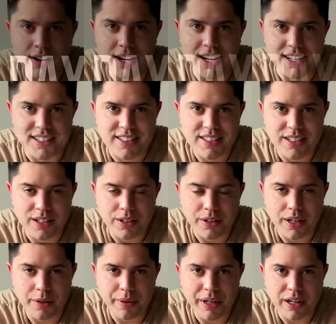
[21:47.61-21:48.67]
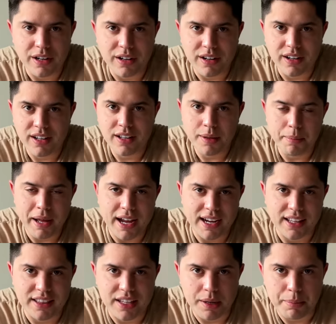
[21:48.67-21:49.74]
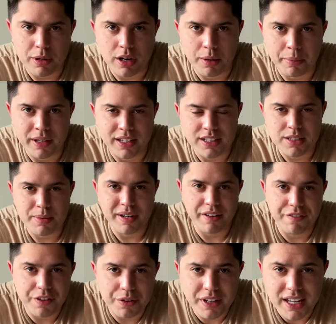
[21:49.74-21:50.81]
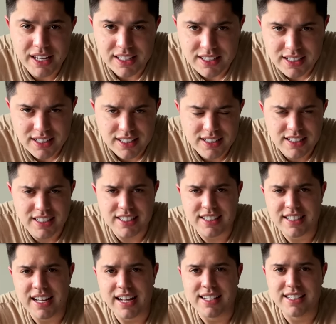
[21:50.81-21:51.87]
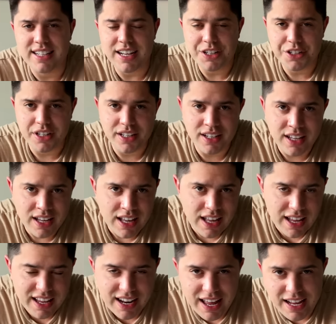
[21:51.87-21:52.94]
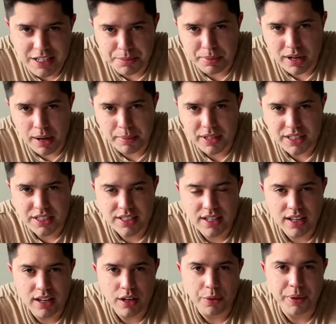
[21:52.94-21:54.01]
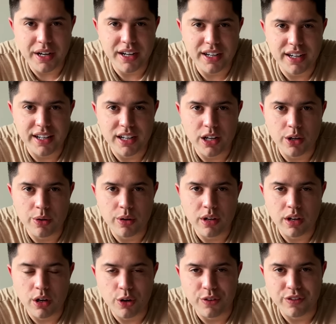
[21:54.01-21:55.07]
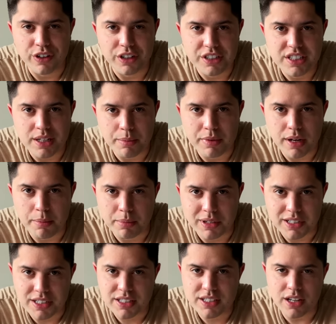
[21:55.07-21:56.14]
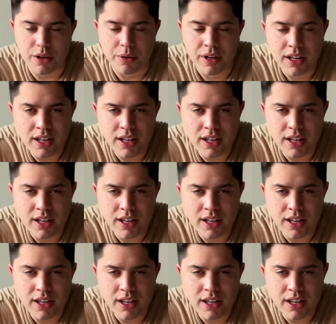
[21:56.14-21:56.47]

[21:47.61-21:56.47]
right, so here we are back at the apartment. It's been a few days since that session. And as promised, we are gonna go over some numbers. So